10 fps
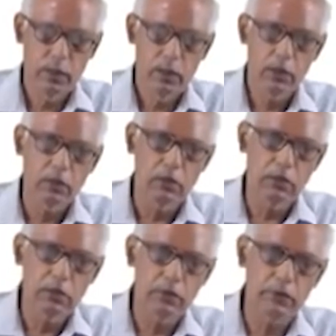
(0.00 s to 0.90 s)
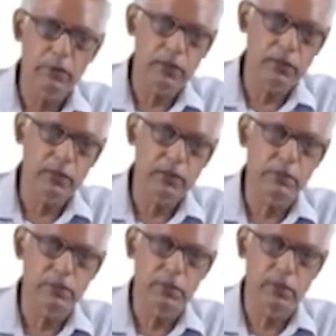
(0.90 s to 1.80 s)
Now this first
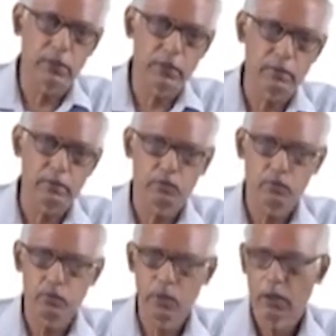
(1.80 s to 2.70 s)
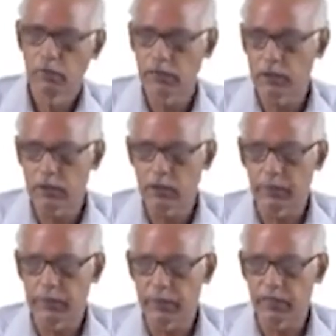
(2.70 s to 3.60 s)
sphere, which is
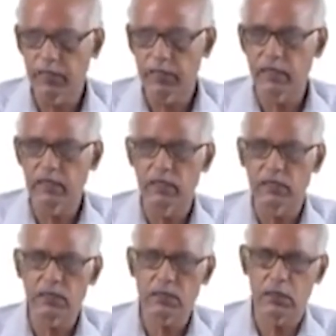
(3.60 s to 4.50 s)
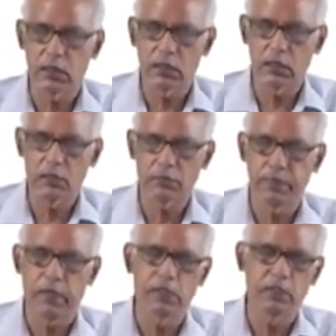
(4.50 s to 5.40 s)
representing this
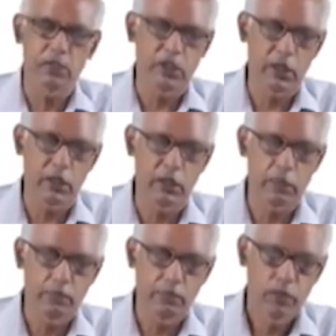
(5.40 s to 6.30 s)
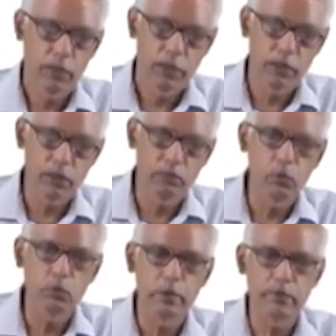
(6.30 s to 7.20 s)
pellet chain, is
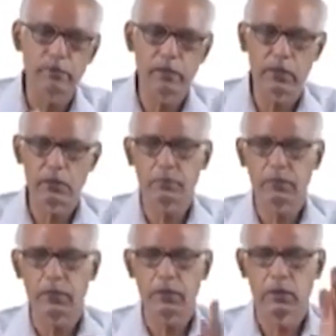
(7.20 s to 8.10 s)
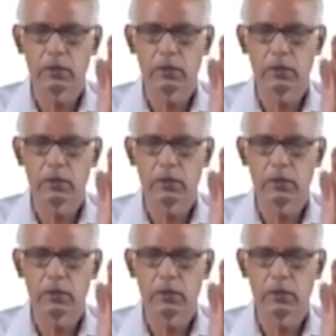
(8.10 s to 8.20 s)
moving with a speed,